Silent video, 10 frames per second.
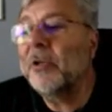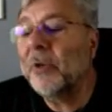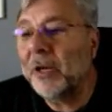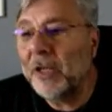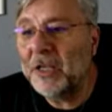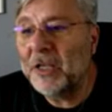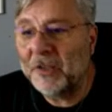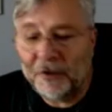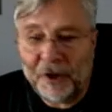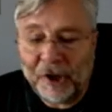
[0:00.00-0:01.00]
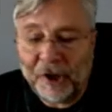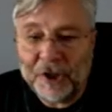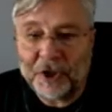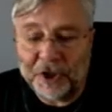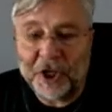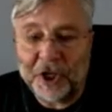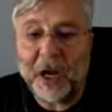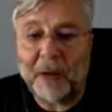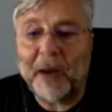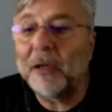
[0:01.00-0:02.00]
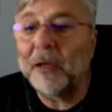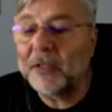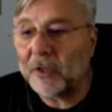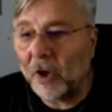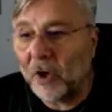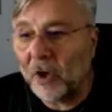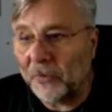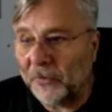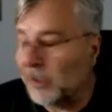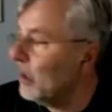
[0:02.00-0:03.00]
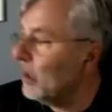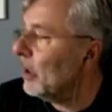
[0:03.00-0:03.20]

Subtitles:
you can easily reach gigabytes of